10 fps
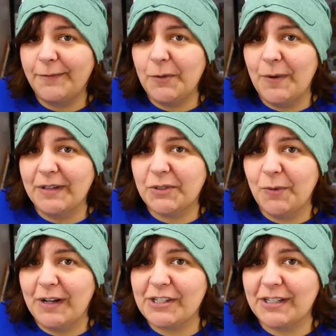you want to
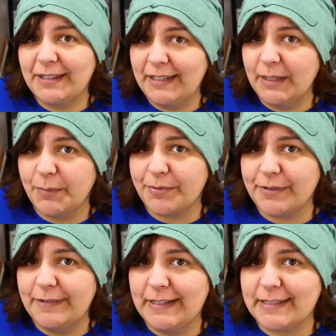watch the
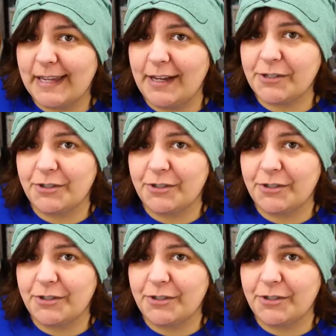previous Cash